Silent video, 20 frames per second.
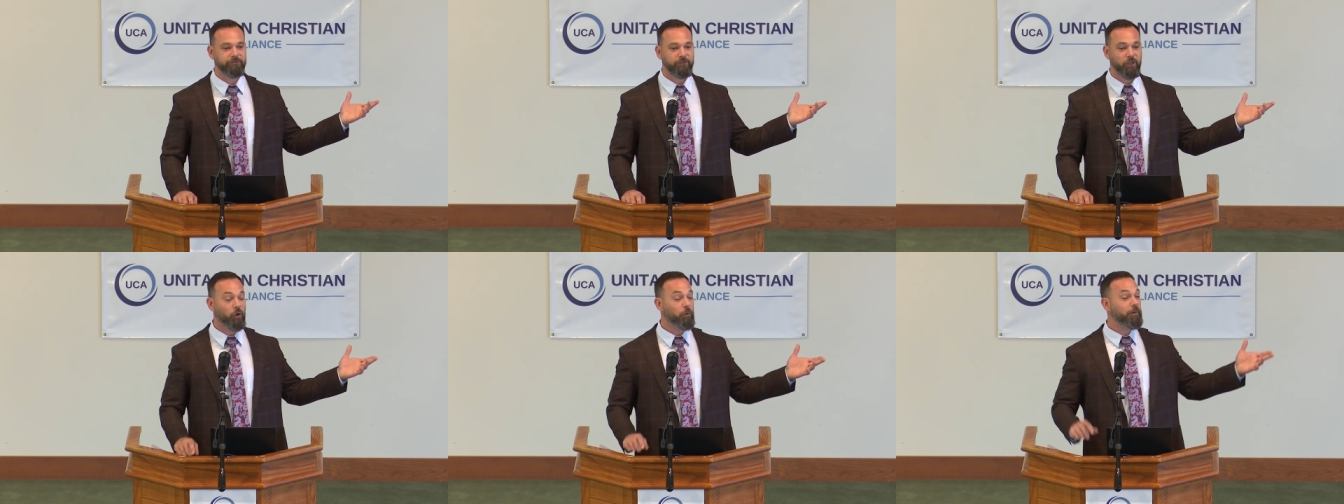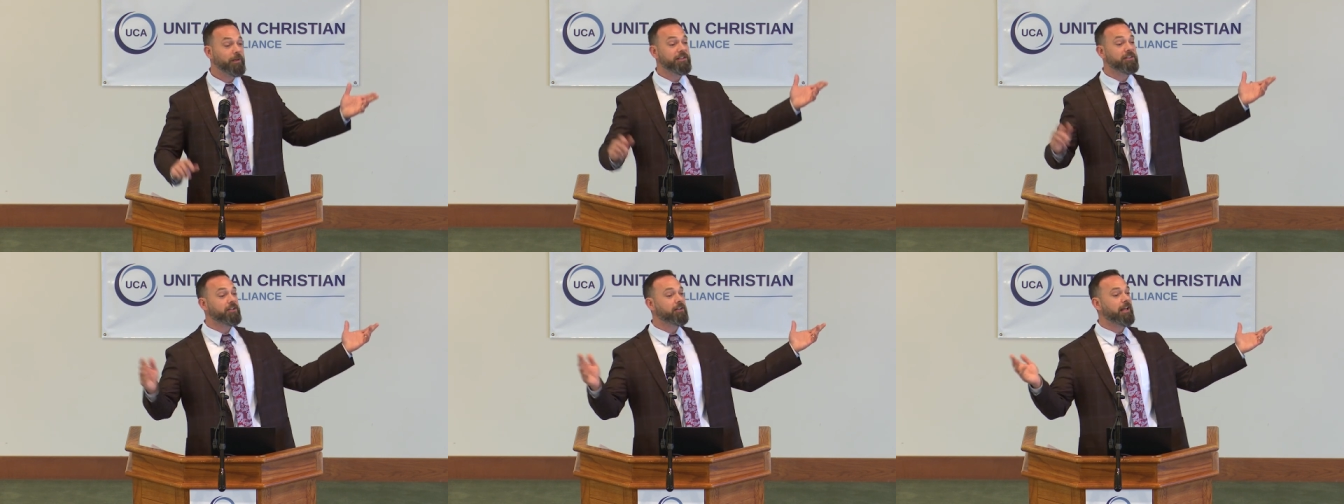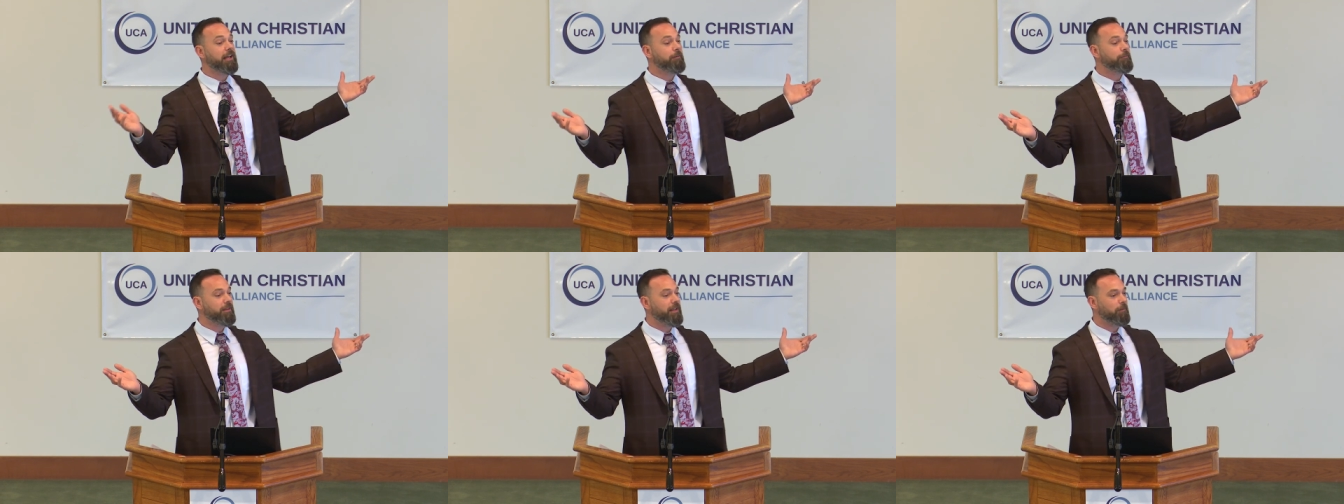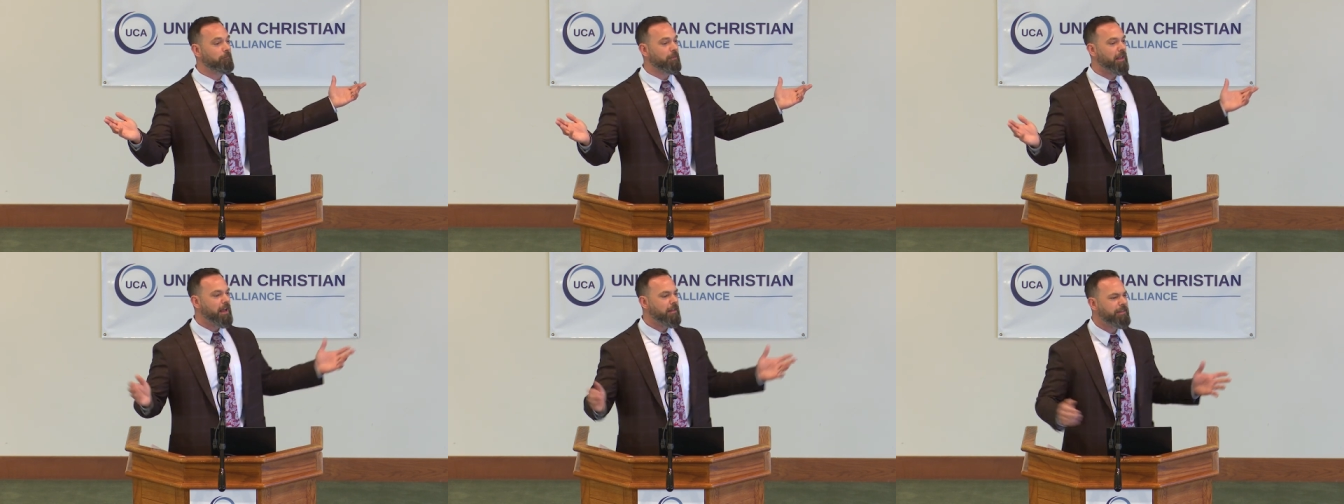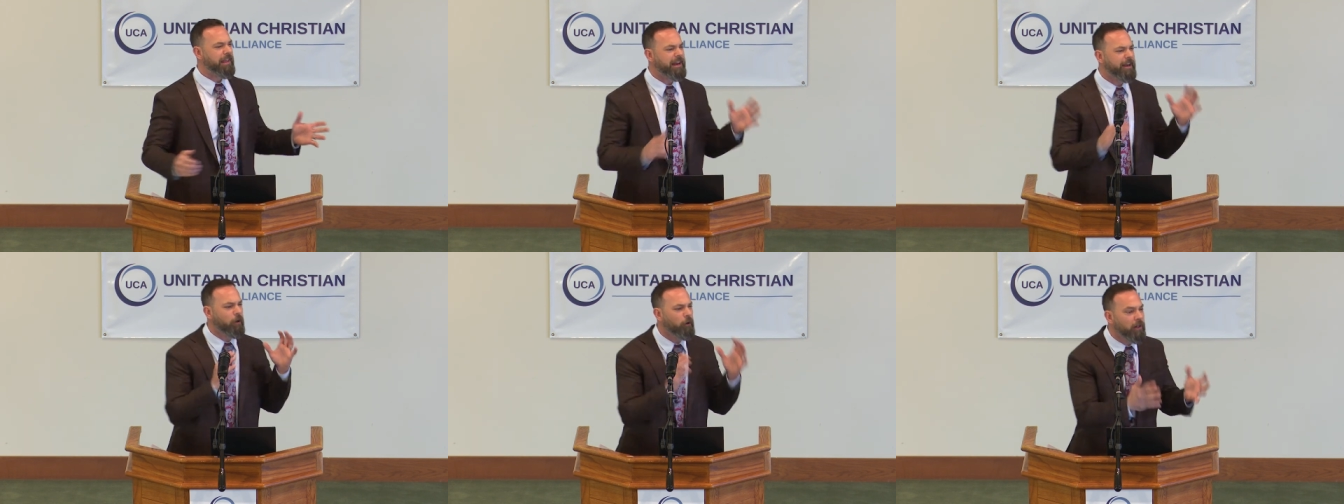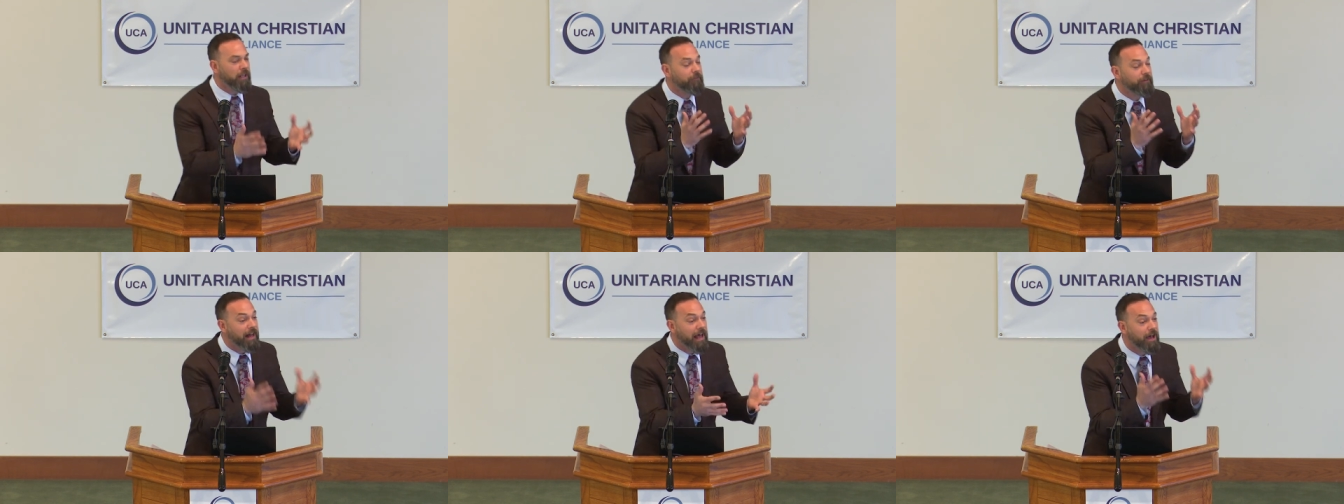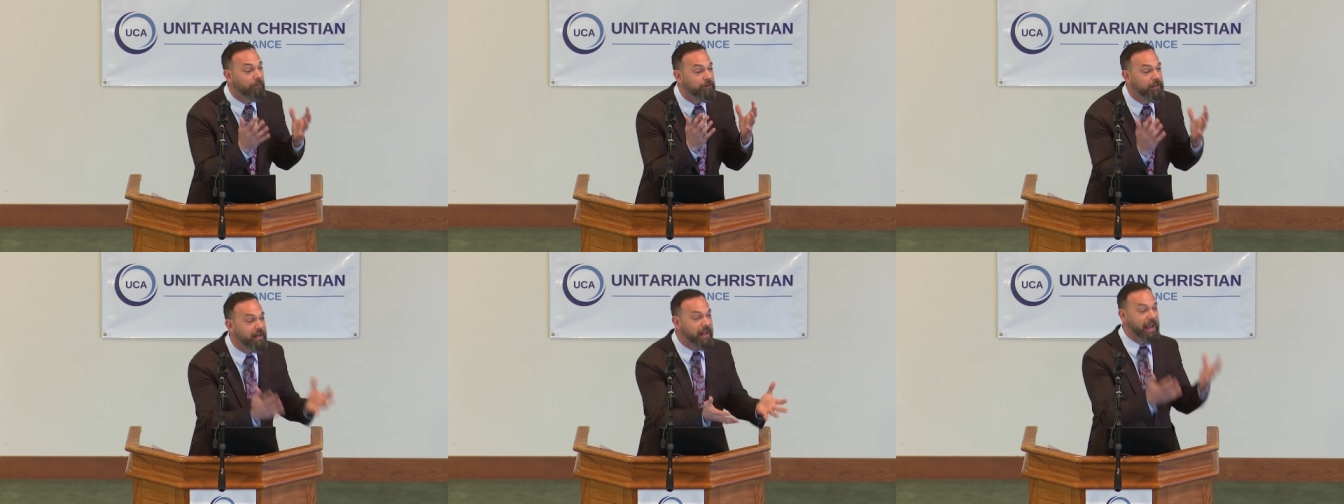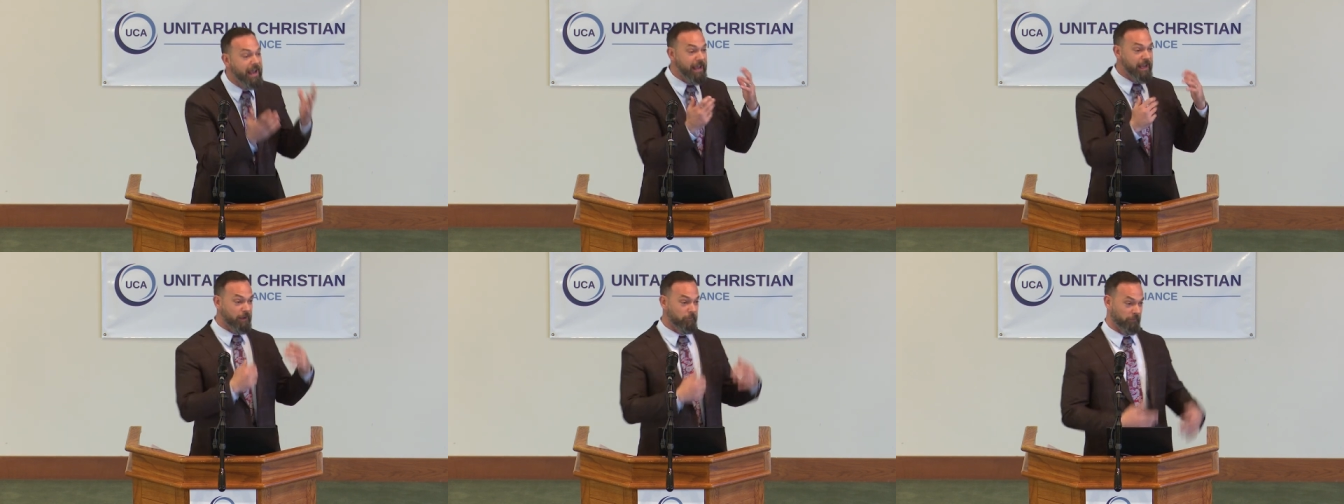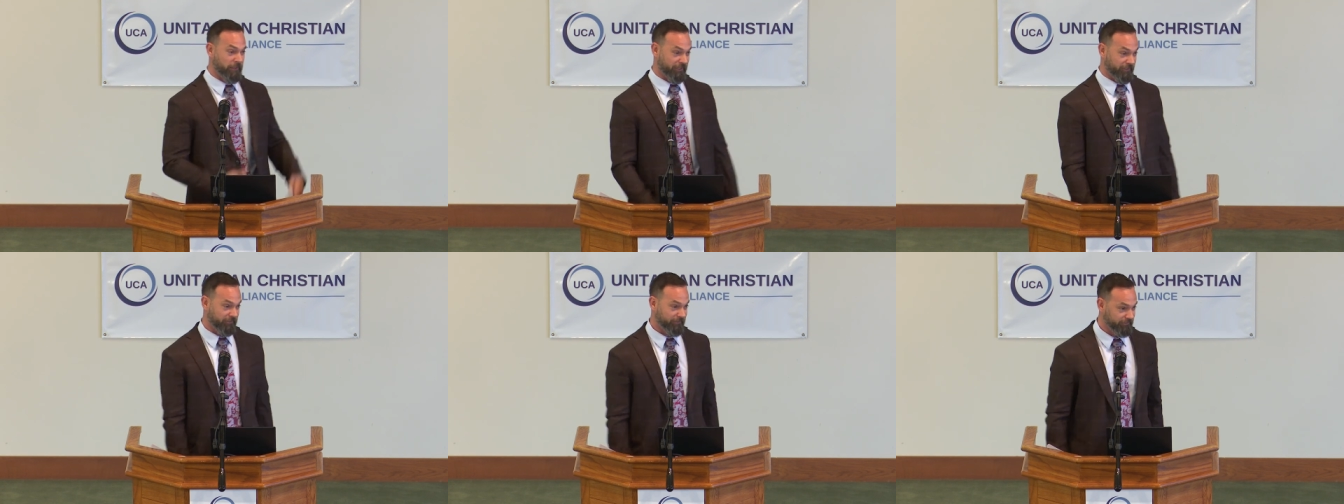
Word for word: Nobody's claimed them. They don't even have a name.